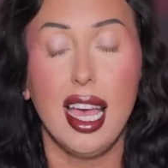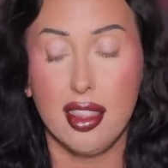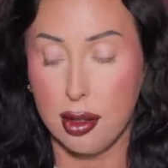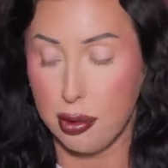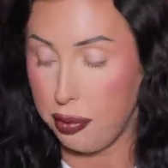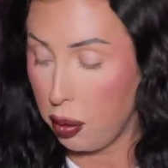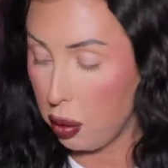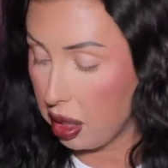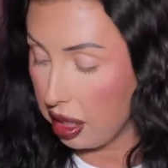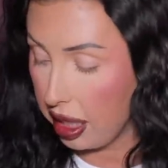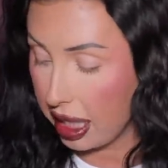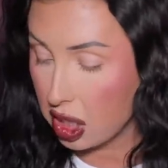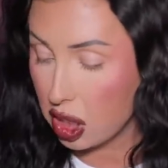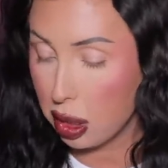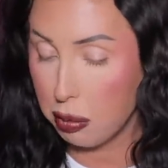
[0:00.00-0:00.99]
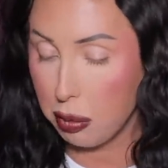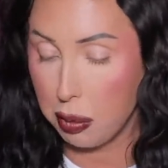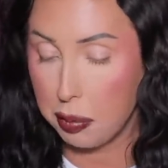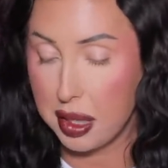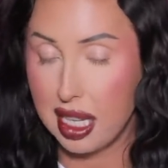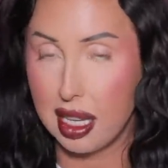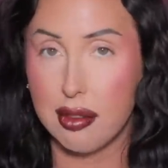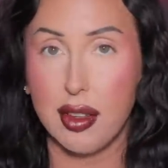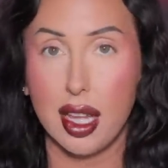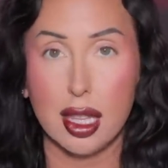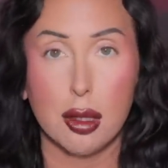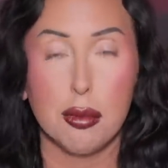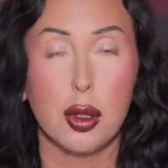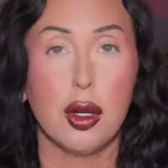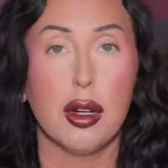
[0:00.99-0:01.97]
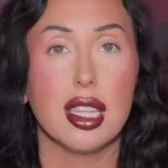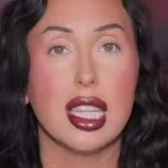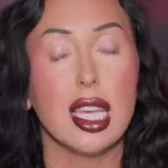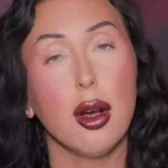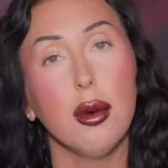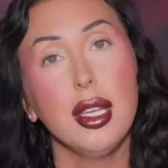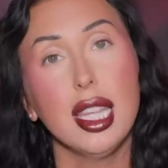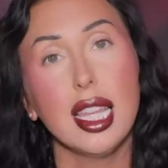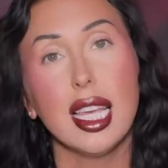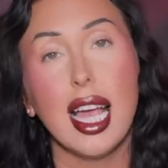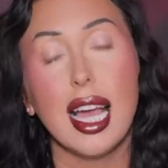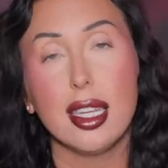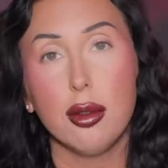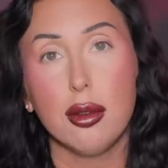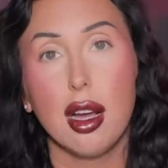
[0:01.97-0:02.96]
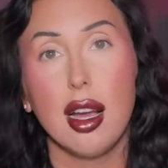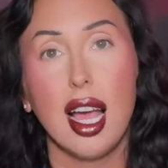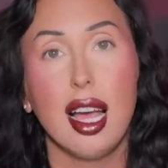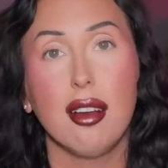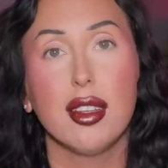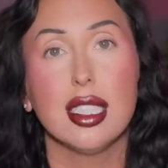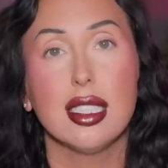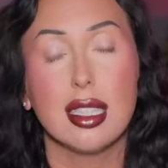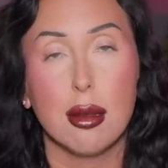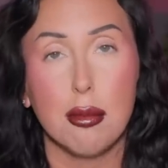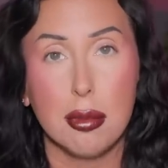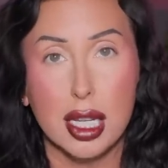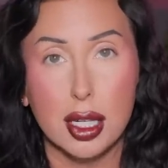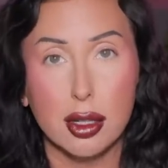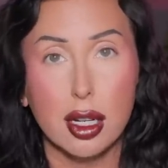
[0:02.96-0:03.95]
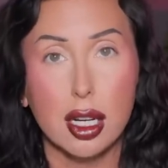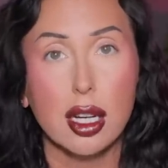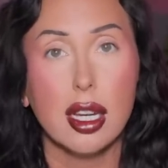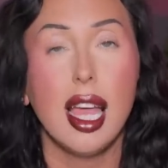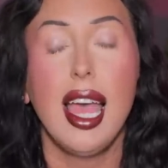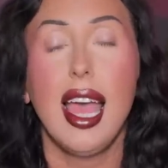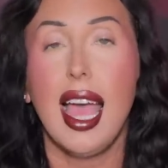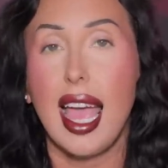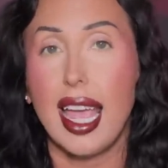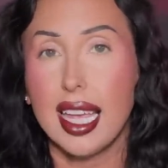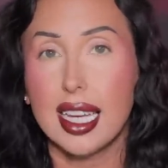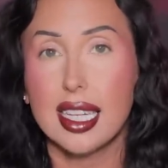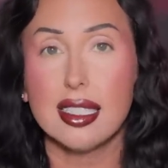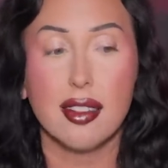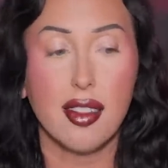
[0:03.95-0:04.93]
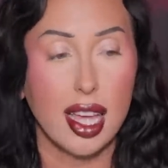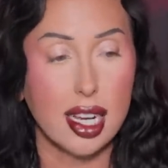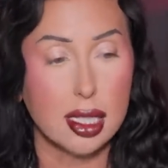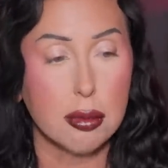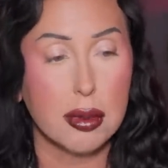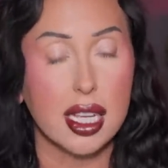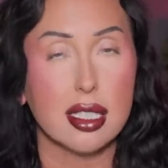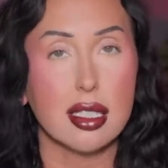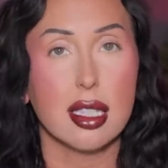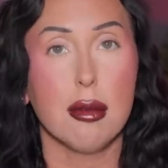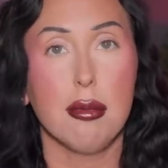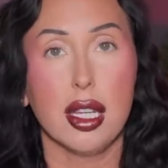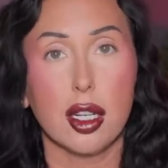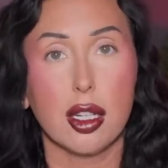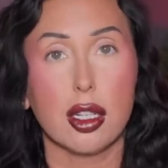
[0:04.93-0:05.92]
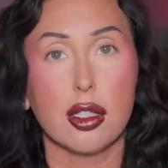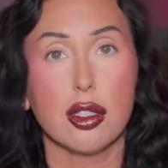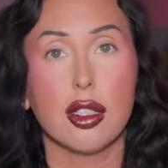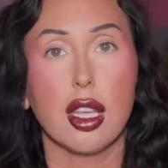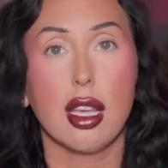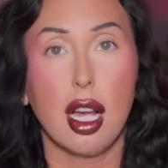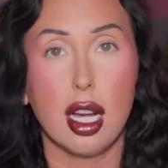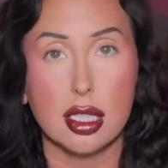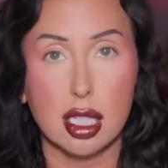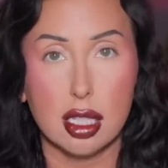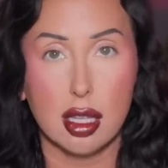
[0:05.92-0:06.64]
The full collection will be available. The only thing I do not have is the mirror, and that is because the mirrors got to